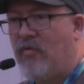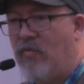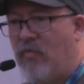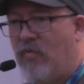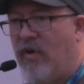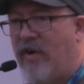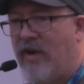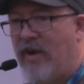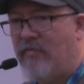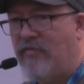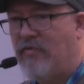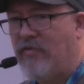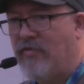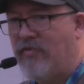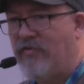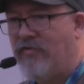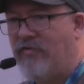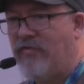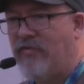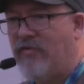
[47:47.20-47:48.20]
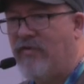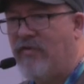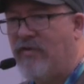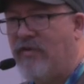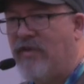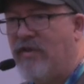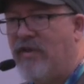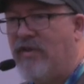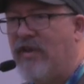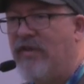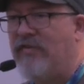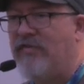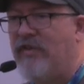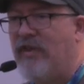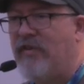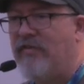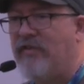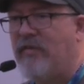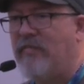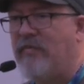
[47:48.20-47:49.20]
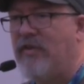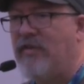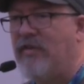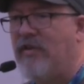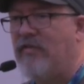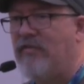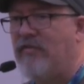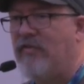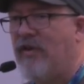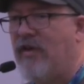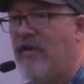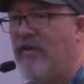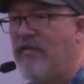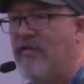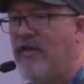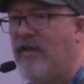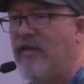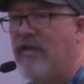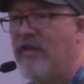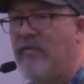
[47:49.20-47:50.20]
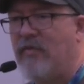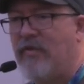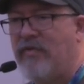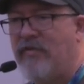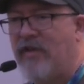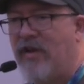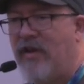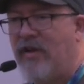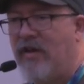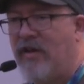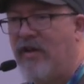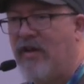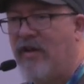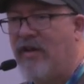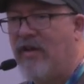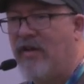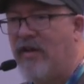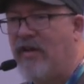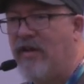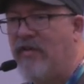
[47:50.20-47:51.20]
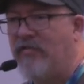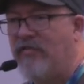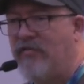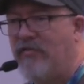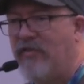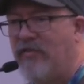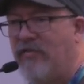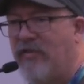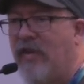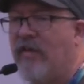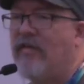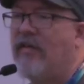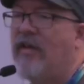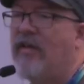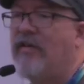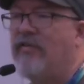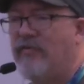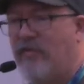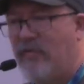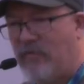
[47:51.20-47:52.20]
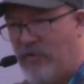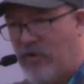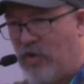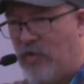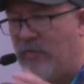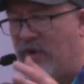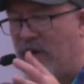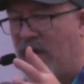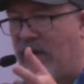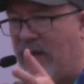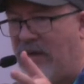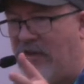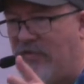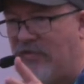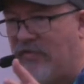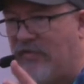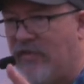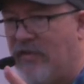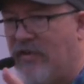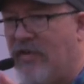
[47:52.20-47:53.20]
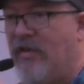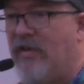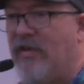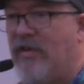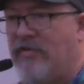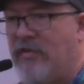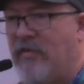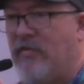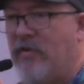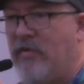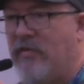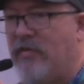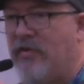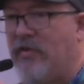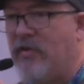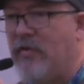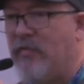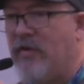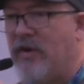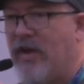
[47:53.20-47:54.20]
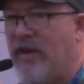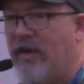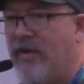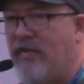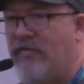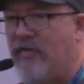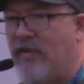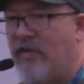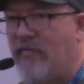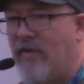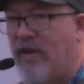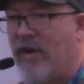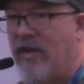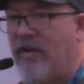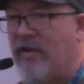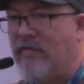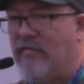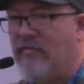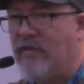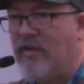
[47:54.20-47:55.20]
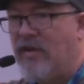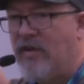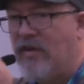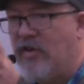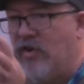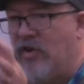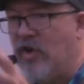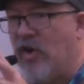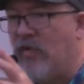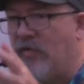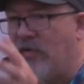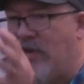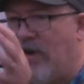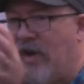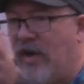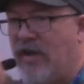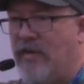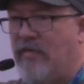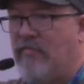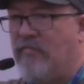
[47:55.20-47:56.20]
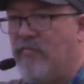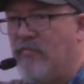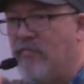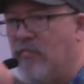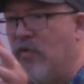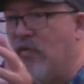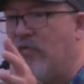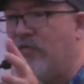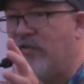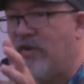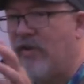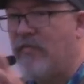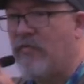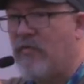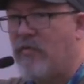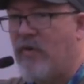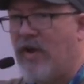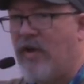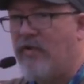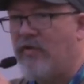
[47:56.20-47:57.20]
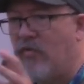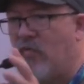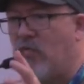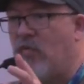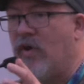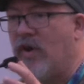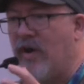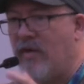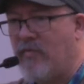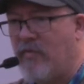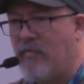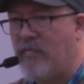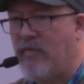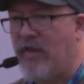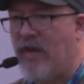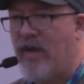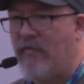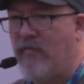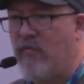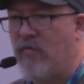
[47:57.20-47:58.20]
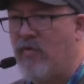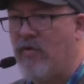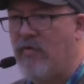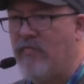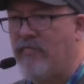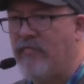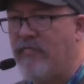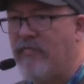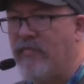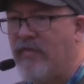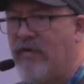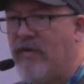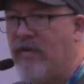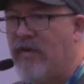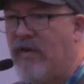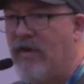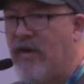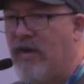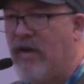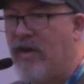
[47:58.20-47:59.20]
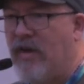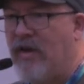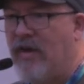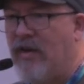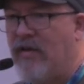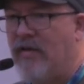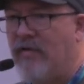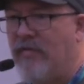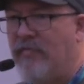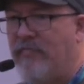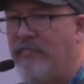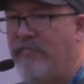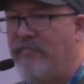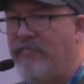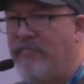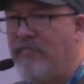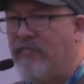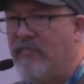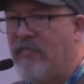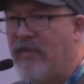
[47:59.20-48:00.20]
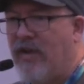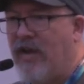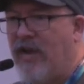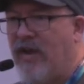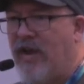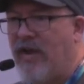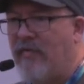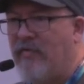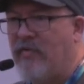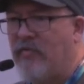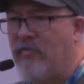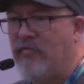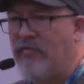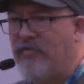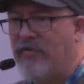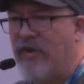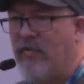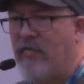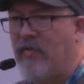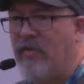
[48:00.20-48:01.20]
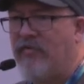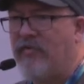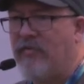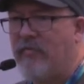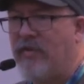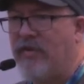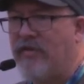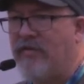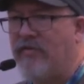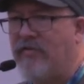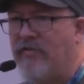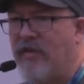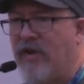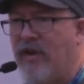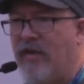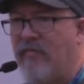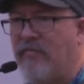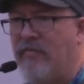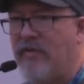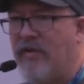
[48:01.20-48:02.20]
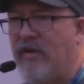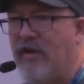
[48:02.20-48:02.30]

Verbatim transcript: whatevers, let's say something that's uh, dealing with a uh, an instance like like Kubernetes. So dealing with Kubernetes, if I can know that I can move stuff around to whatever platform, uh, and have it say reasonably the same, then